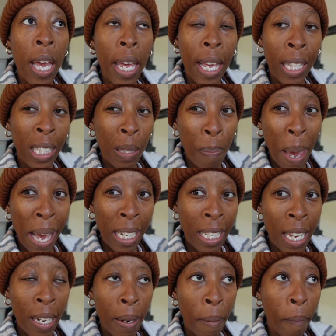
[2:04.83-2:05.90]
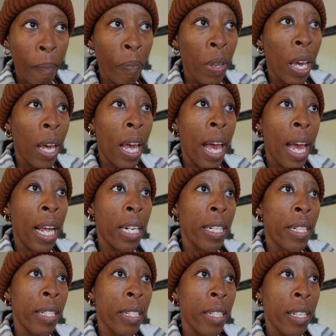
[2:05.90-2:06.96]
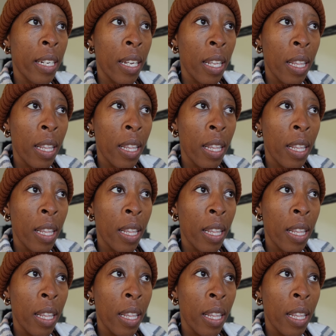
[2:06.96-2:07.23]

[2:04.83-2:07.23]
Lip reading: its pattern and